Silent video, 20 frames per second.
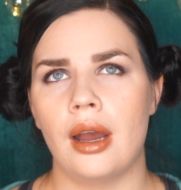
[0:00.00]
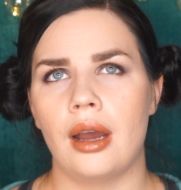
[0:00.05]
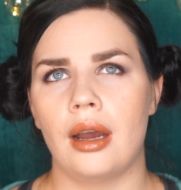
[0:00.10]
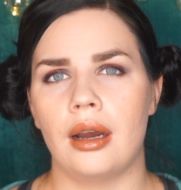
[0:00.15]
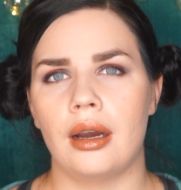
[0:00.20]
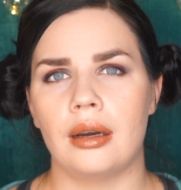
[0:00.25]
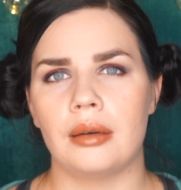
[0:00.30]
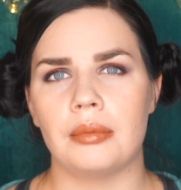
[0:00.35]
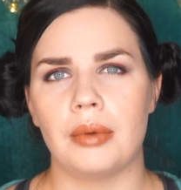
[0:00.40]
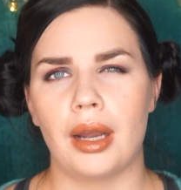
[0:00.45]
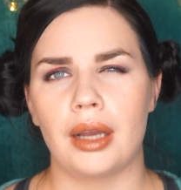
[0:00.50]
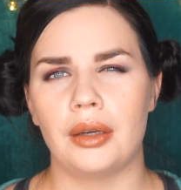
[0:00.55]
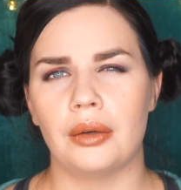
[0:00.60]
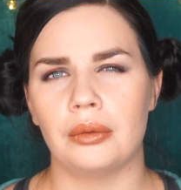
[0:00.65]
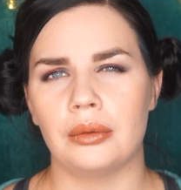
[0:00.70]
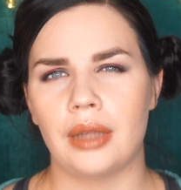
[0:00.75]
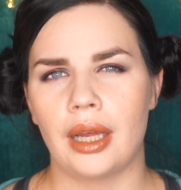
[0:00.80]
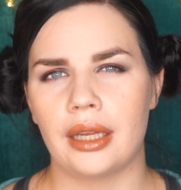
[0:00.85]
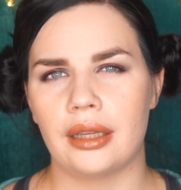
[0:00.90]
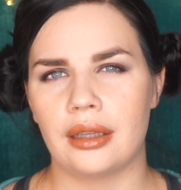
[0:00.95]
I
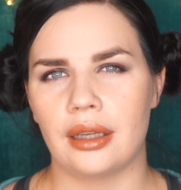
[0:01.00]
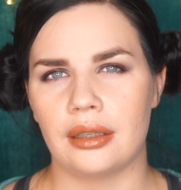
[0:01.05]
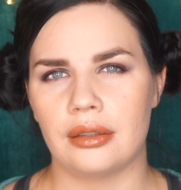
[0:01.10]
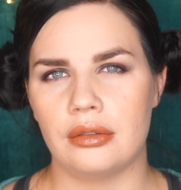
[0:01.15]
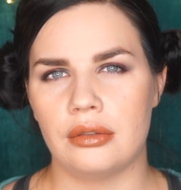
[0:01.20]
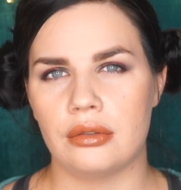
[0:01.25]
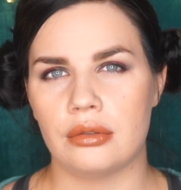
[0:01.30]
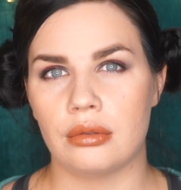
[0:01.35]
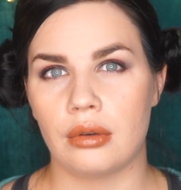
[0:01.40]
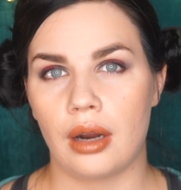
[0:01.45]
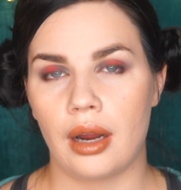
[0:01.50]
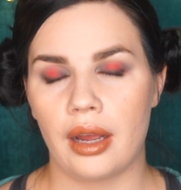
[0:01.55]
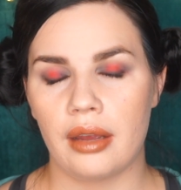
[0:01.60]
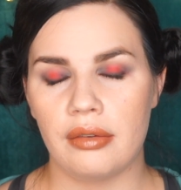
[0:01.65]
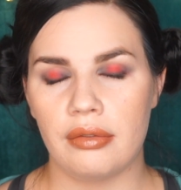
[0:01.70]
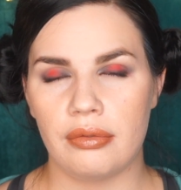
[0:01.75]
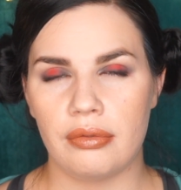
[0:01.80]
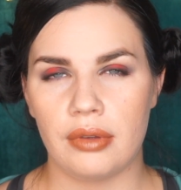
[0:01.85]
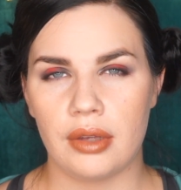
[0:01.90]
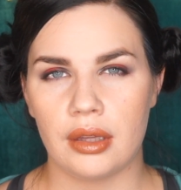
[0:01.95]
don't like that dry
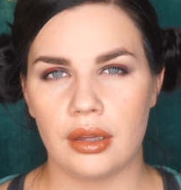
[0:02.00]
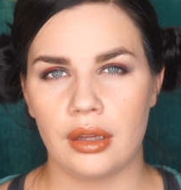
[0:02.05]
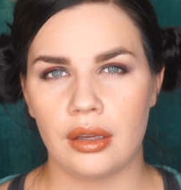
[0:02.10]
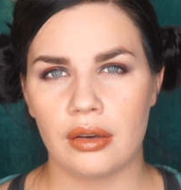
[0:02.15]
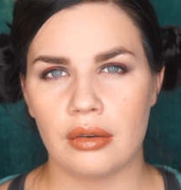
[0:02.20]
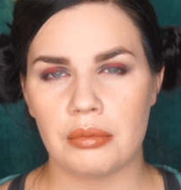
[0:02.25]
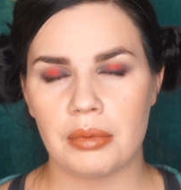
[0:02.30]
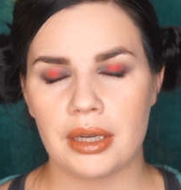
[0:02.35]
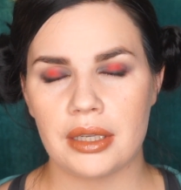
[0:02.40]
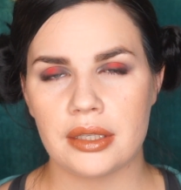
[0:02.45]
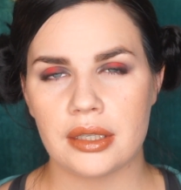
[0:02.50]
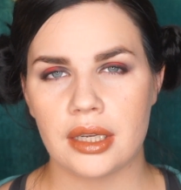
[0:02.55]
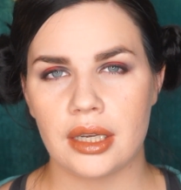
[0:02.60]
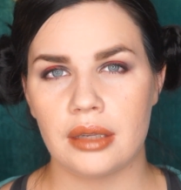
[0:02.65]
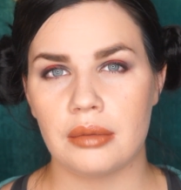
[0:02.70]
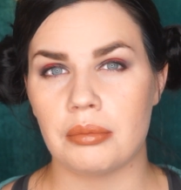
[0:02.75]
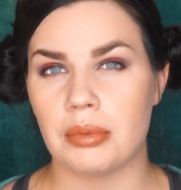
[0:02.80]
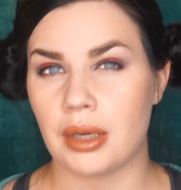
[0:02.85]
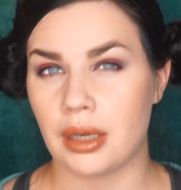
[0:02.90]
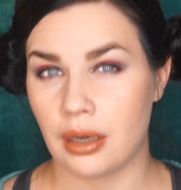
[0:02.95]
feeling on my
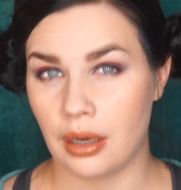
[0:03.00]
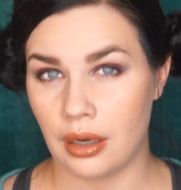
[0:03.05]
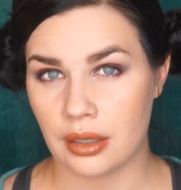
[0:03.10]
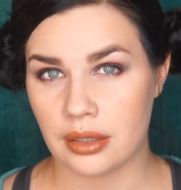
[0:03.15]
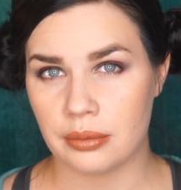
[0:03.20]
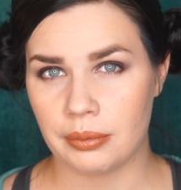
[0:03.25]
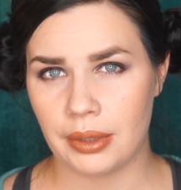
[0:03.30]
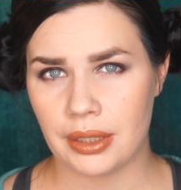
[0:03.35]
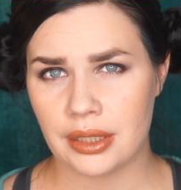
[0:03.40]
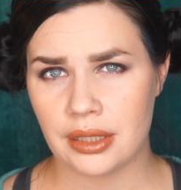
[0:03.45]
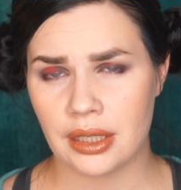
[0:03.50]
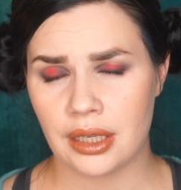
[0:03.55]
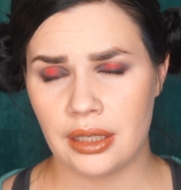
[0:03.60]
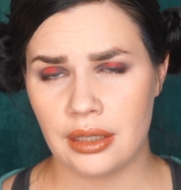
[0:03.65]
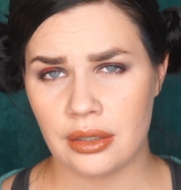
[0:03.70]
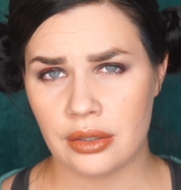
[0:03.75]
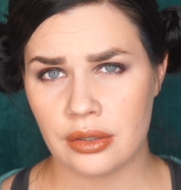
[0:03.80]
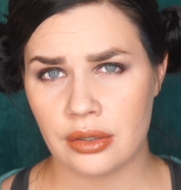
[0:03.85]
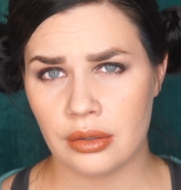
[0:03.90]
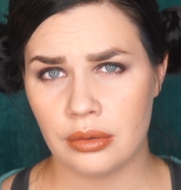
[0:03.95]
skin because my skin
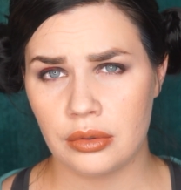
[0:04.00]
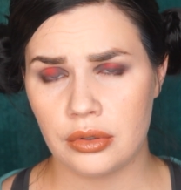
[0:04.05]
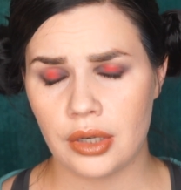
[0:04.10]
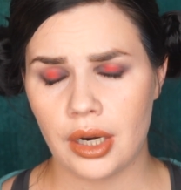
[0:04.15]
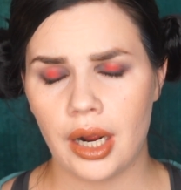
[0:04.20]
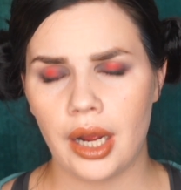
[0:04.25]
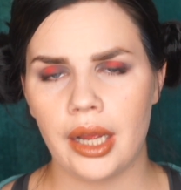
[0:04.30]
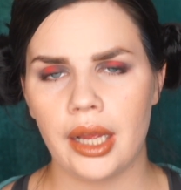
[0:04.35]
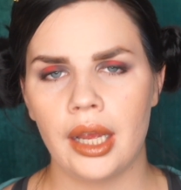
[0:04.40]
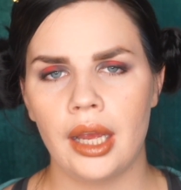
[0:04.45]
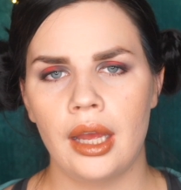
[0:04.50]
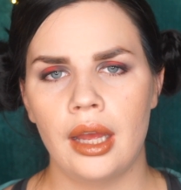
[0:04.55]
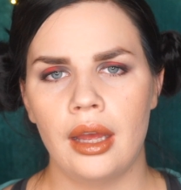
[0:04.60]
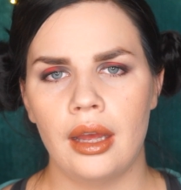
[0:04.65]
is so dry.